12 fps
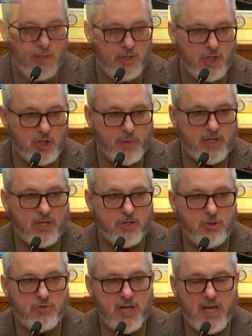Just because
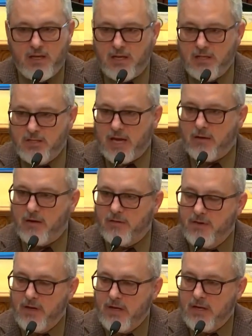you take guns out
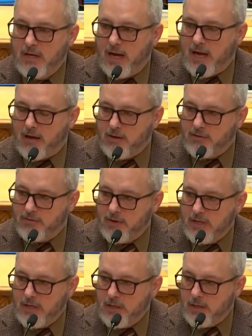of
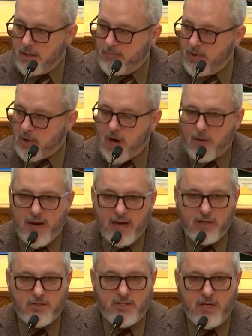
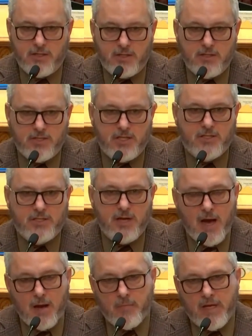law-abiding citizens does
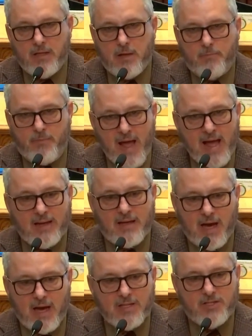not mean the bad
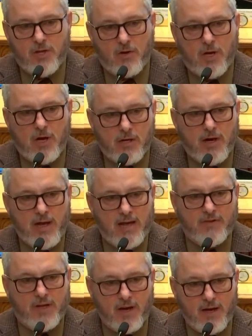guys no longer
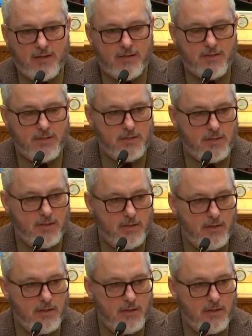have guns.